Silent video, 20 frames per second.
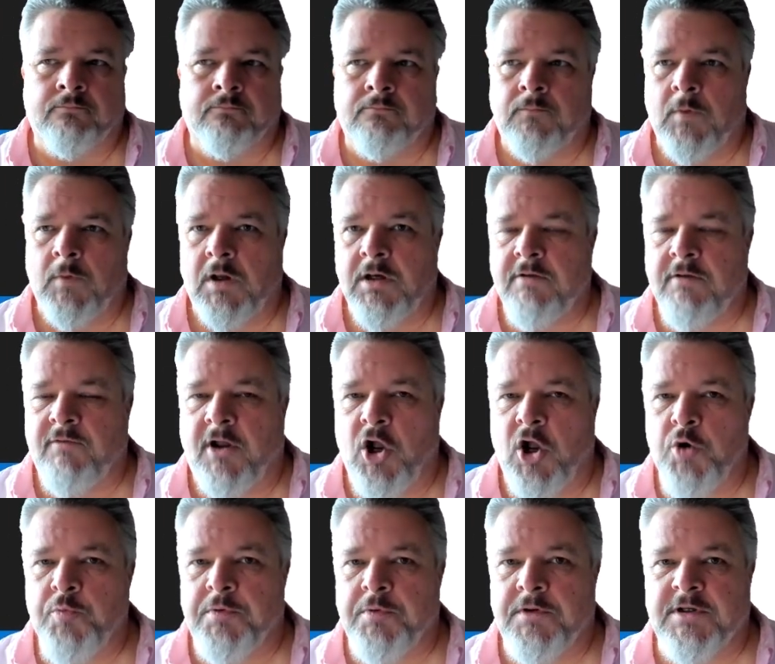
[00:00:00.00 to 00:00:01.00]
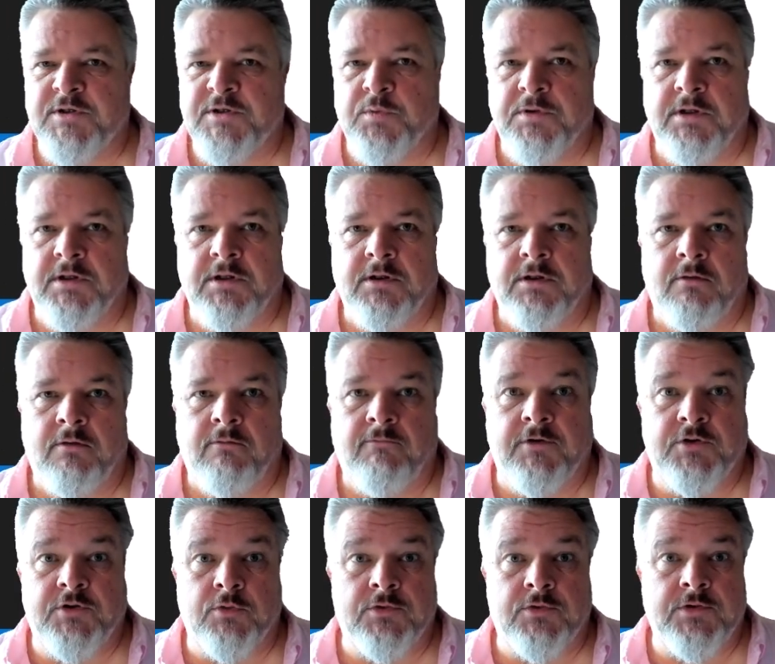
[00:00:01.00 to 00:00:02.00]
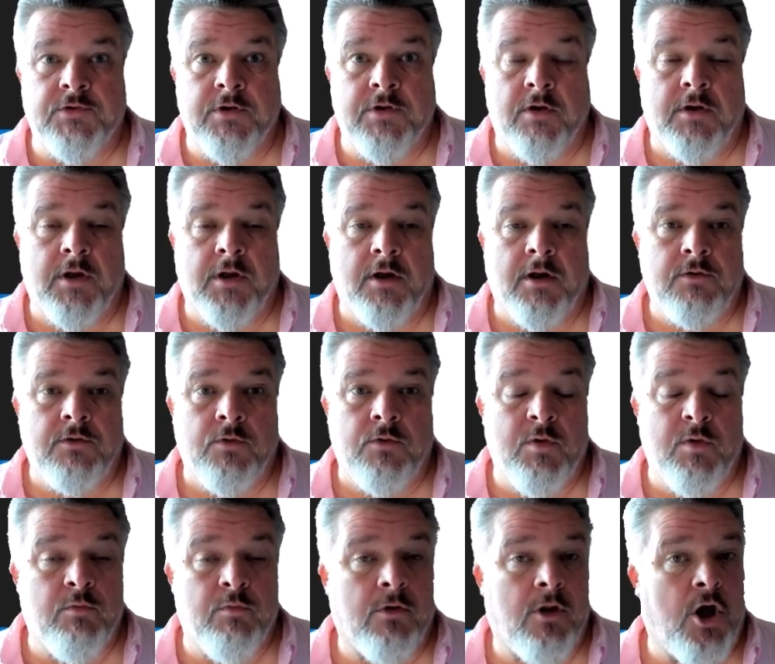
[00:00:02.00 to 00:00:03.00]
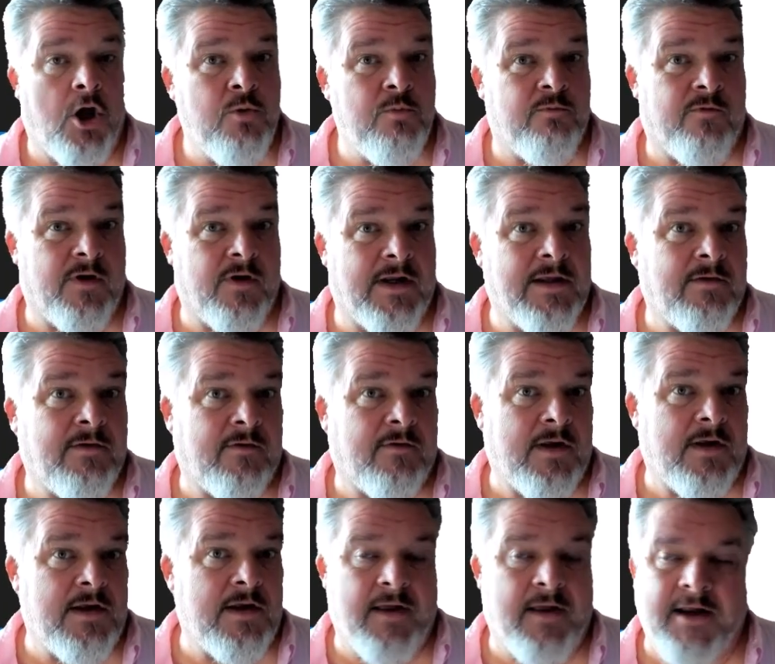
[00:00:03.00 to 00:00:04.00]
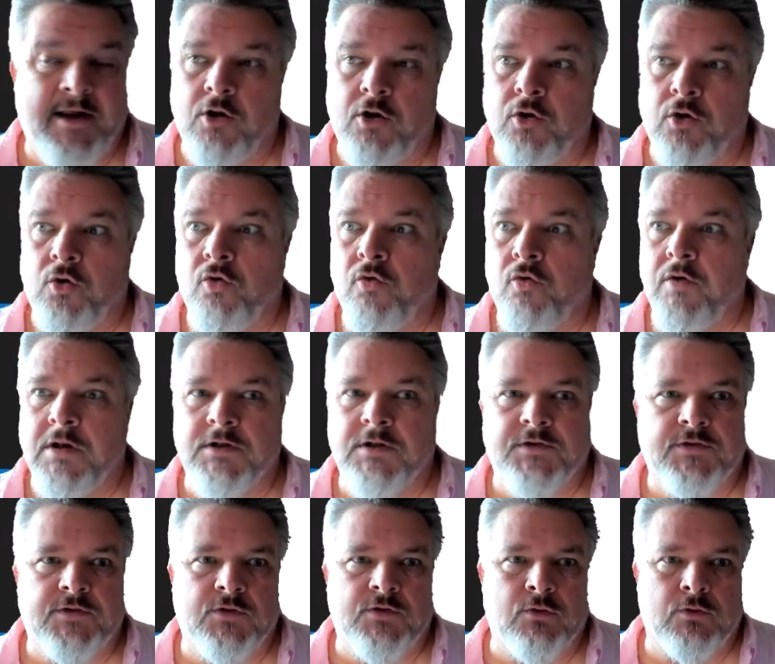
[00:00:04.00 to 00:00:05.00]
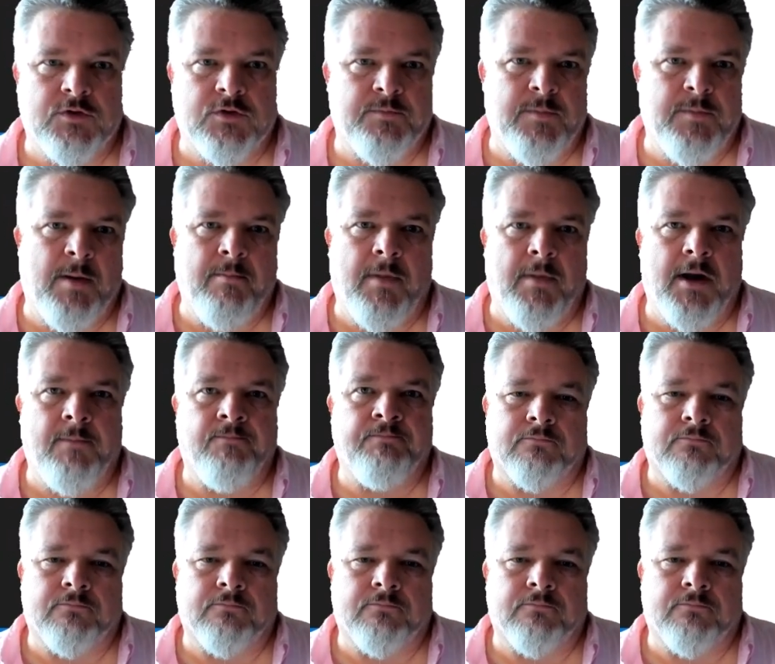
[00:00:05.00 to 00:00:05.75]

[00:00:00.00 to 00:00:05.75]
And if I open this within Visual Studio Code, we will hopefully see that glorious source member.